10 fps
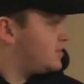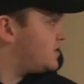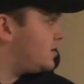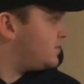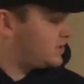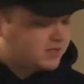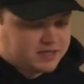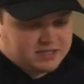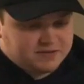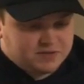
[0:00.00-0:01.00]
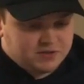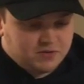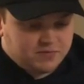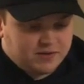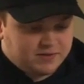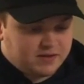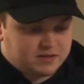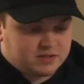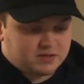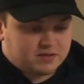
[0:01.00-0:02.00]
Some studies have shown that
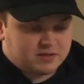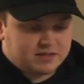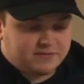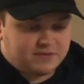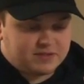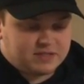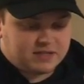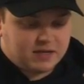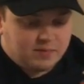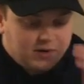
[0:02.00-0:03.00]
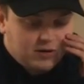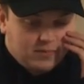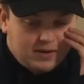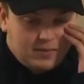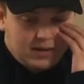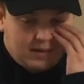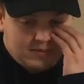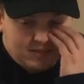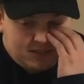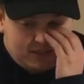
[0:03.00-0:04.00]
there's a difference in the gut microbiome
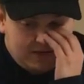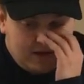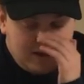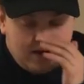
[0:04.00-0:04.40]
composition